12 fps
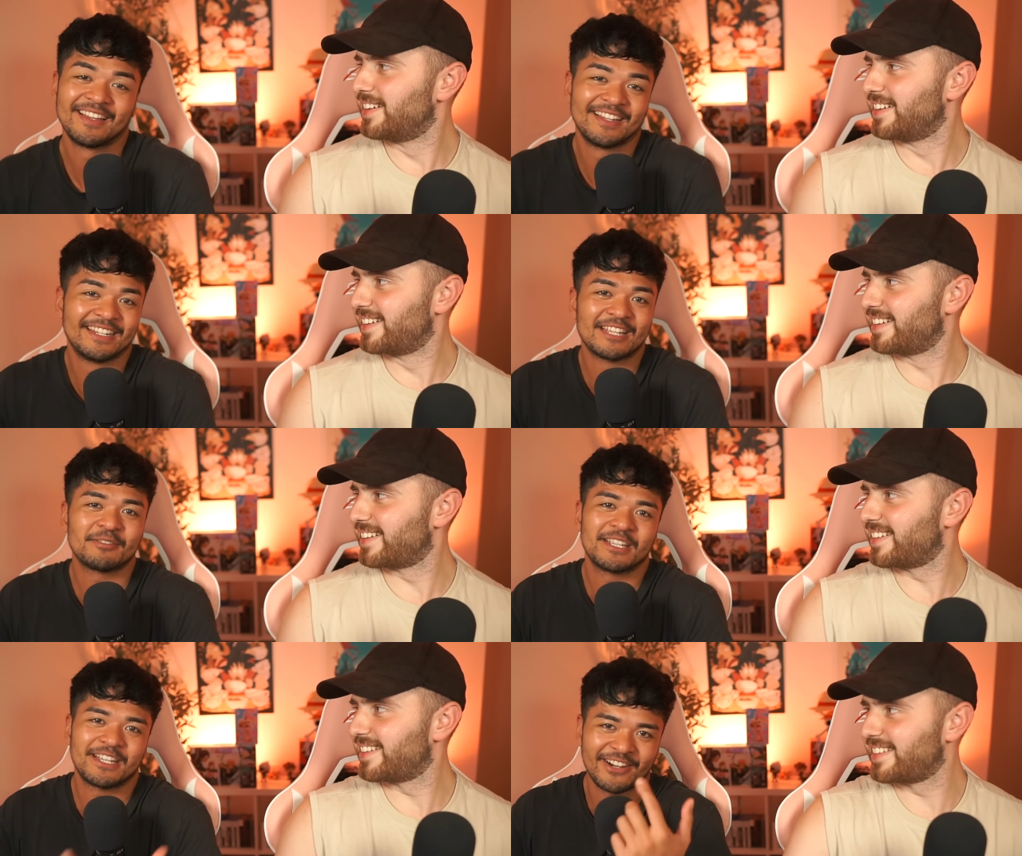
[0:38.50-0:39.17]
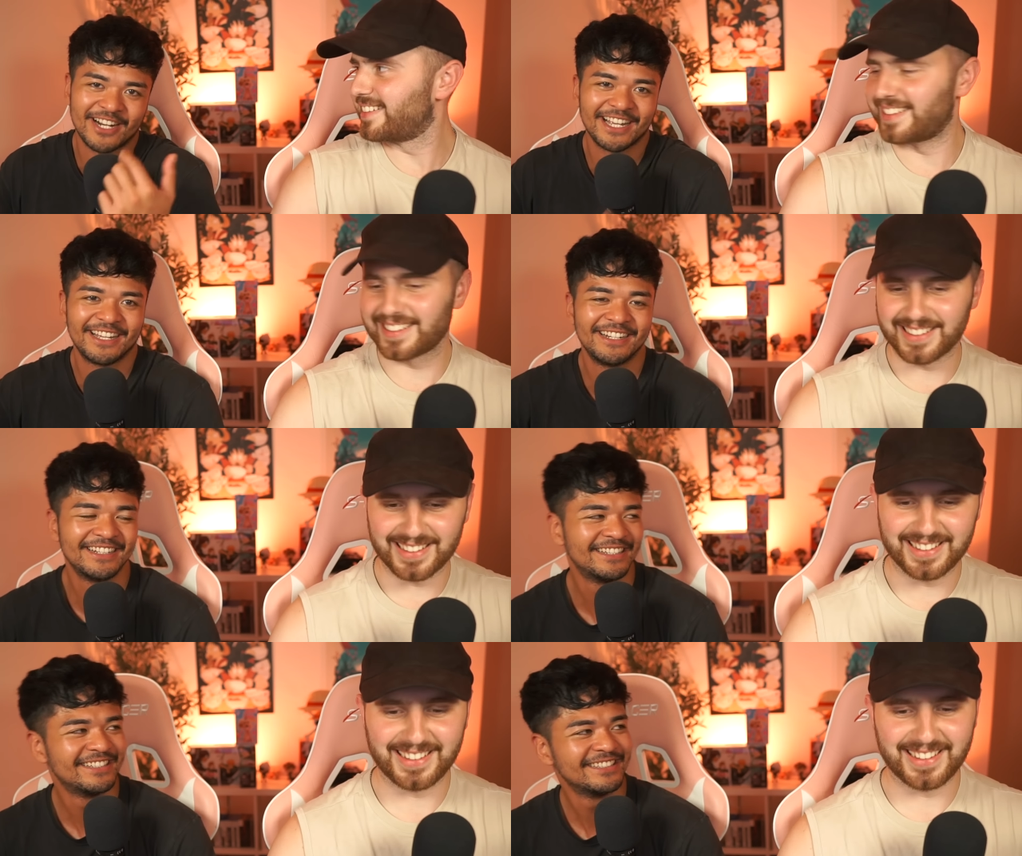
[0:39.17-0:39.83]
Speaker 1: That's why I say
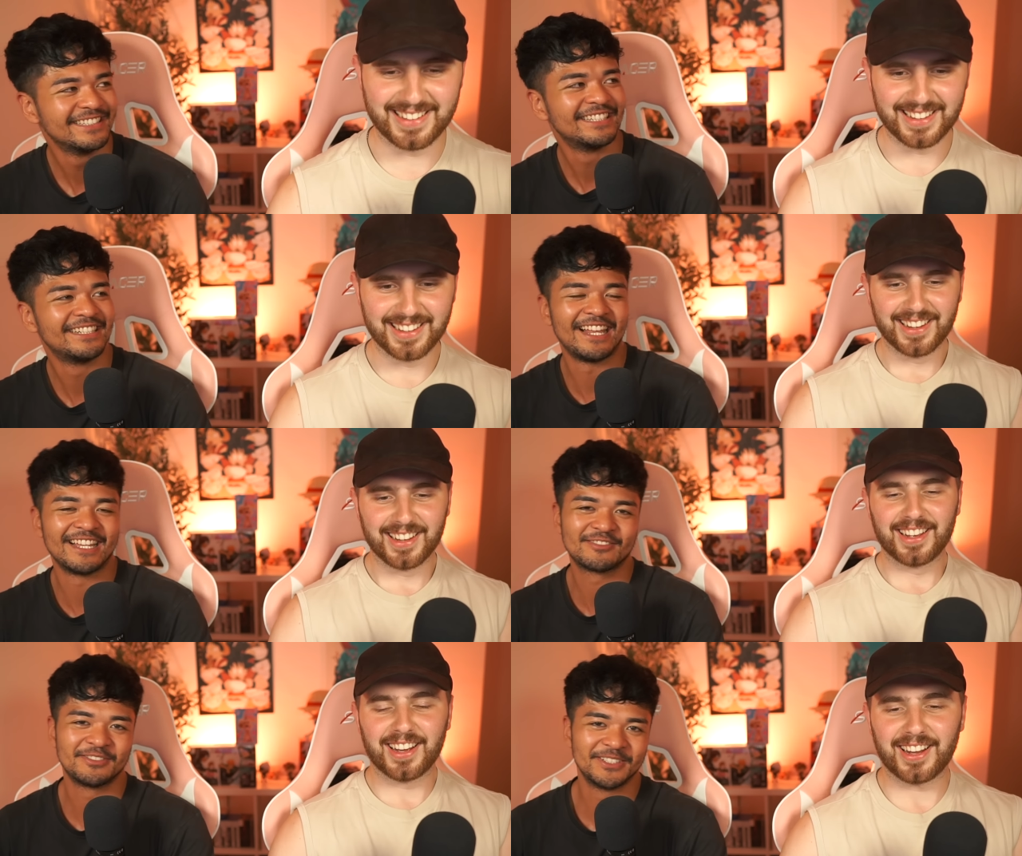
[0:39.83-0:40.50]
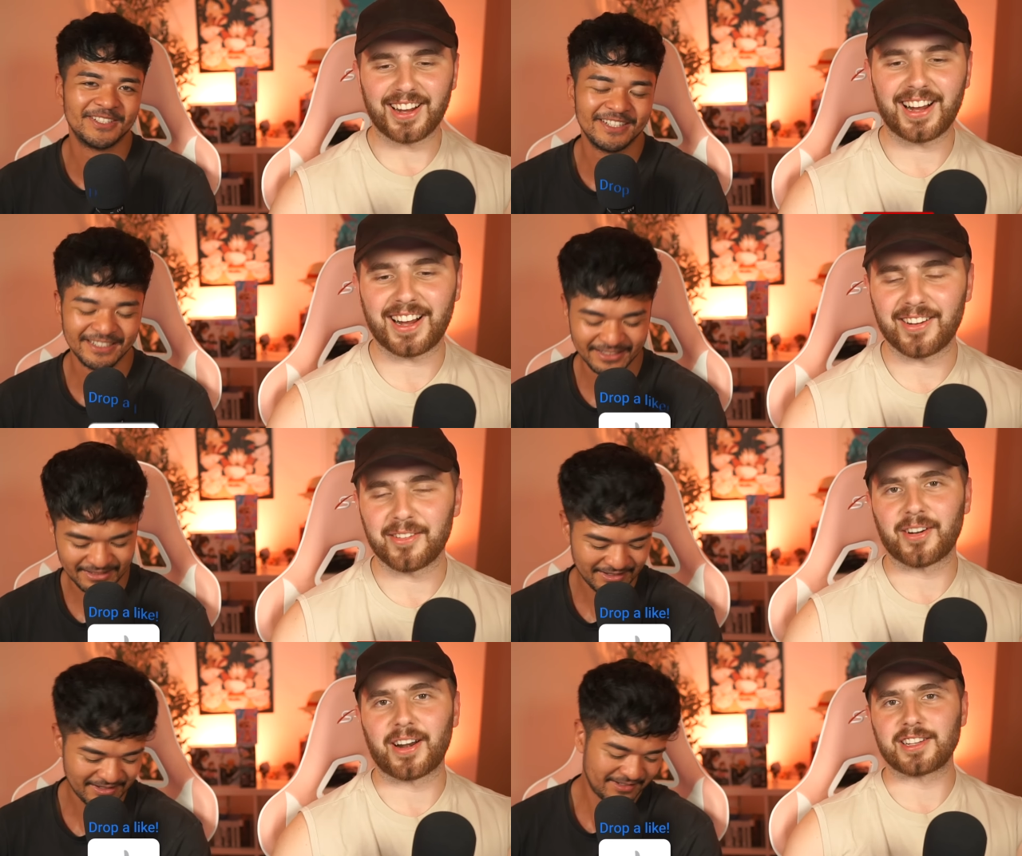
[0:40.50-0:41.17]
crackhead. Less rude.
Speaker 2: Ah,
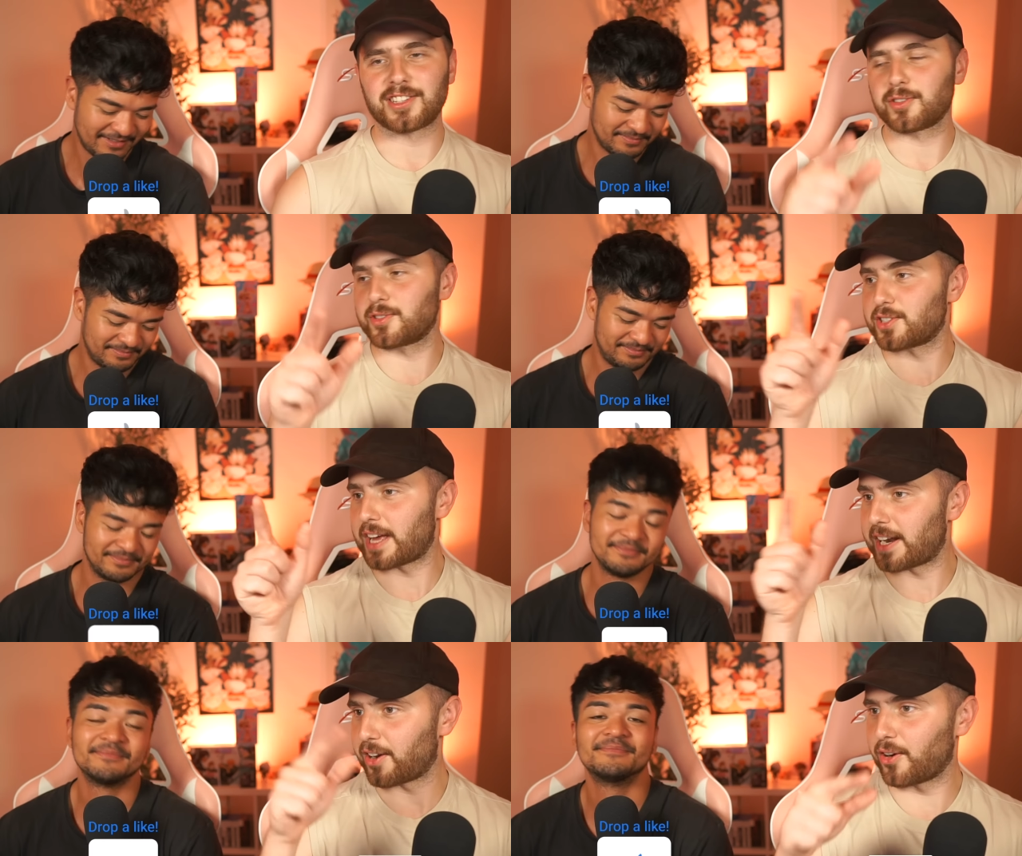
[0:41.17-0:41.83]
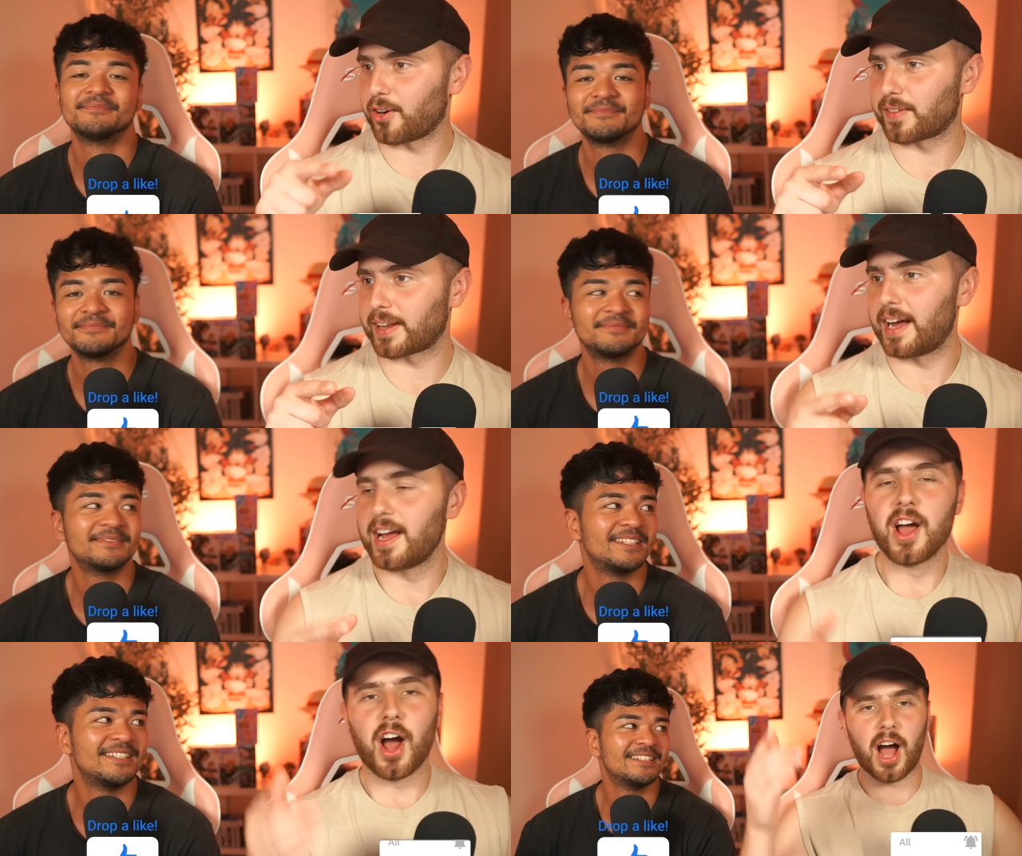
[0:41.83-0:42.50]
all right. So just edit all of that.
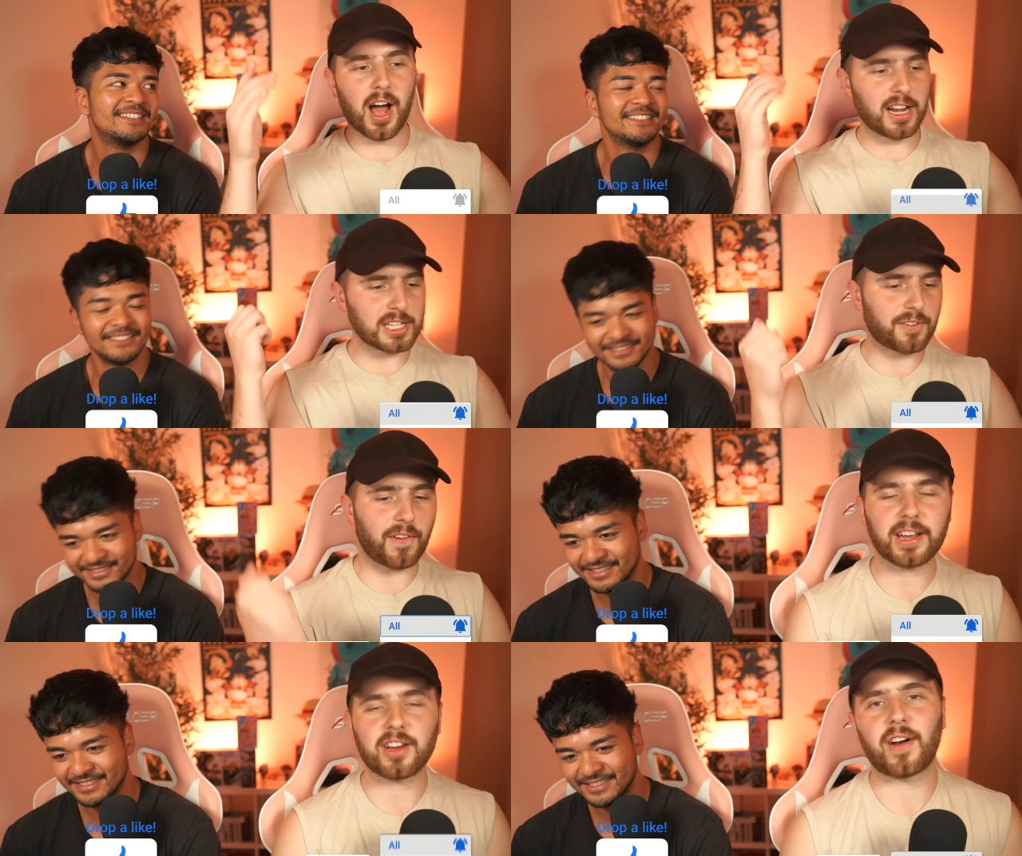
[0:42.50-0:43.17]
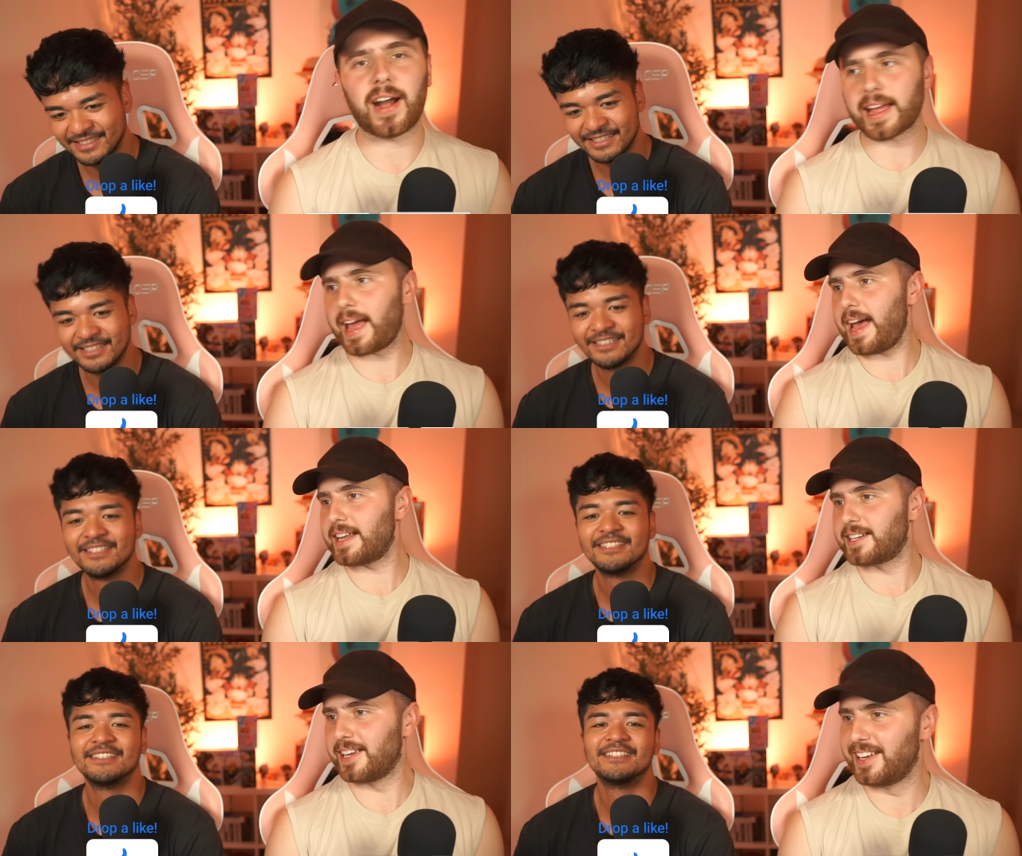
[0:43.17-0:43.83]
Uh, let's fight
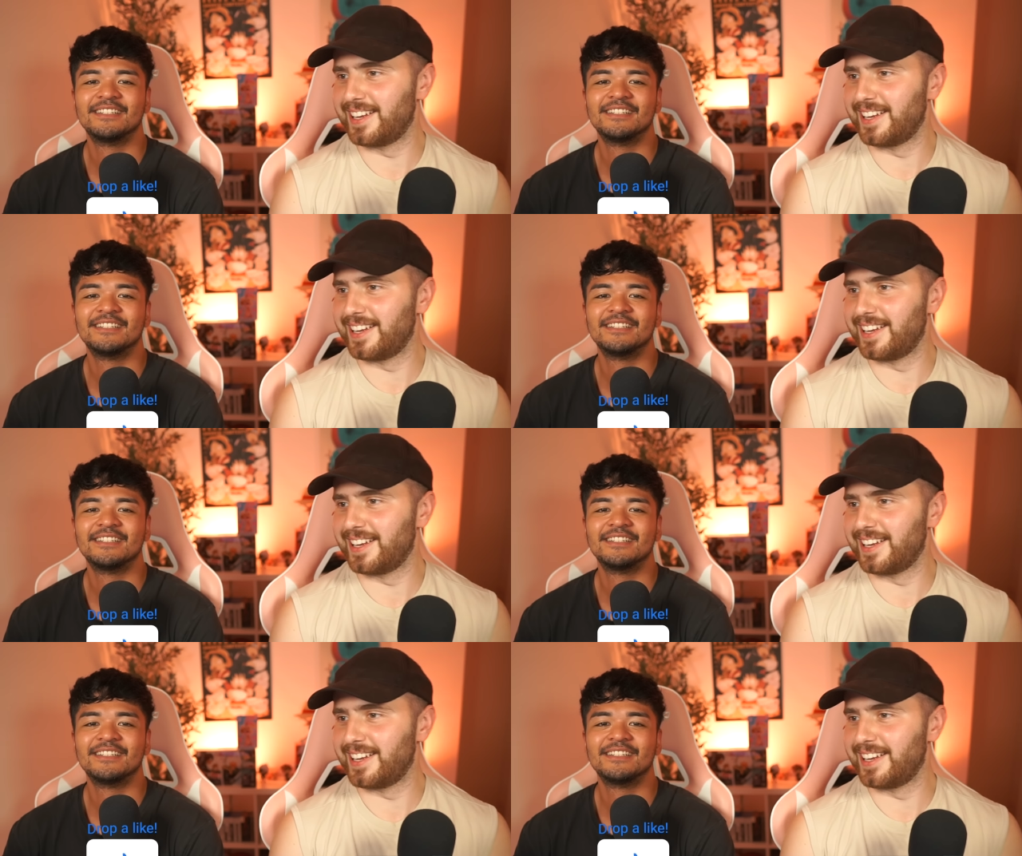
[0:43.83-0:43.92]
crackhead.